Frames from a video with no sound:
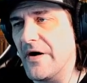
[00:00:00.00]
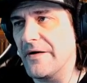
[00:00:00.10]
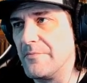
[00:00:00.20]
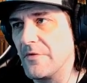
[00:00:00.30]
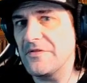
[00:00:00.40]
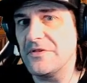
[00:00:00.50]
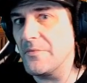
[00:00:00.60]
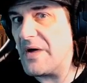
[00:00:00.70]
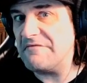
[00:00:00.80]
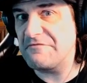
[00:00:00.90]
more than the
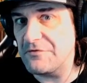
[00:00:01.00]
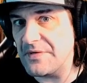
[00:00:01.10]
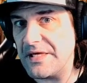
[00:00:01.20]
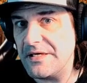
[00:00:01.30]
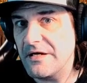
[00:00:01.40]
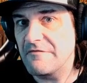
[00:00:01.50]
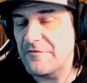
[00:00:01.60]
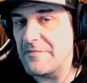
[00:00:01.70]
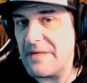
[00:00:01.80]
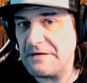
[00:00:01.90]
Wave 3
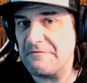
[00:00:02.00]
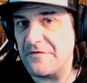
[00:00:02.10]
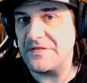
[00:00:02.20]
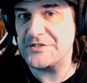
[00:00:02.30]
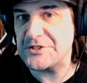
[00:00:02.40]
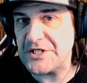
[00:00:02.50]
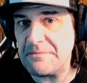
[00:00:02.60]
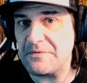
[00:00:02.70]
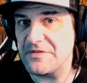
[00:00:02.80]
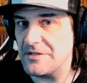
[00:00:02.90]
for a microphone that's
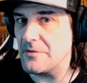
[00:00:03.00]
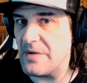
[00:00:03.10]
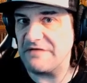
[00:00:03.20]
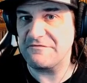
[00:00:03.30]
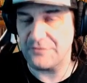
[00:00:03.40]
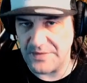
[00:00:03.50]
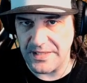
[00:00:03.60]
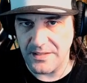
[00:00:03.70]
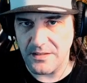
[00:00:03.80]
cheaper than the Wave 3?